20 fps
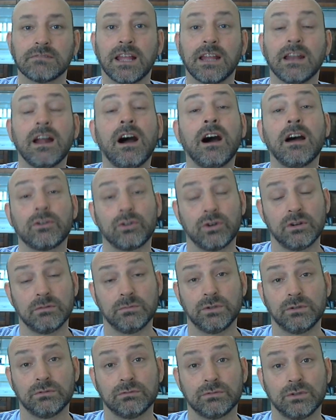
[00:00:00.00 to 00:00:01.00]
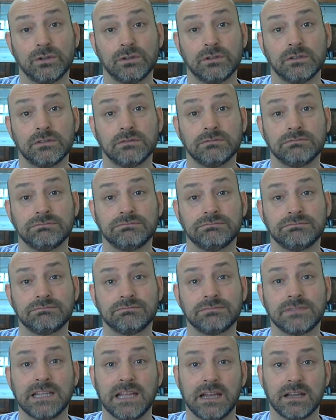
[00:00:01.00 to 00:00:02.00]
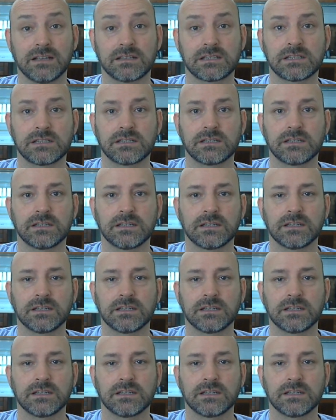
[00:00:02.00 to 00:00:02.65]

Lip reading: an honorable role, guest,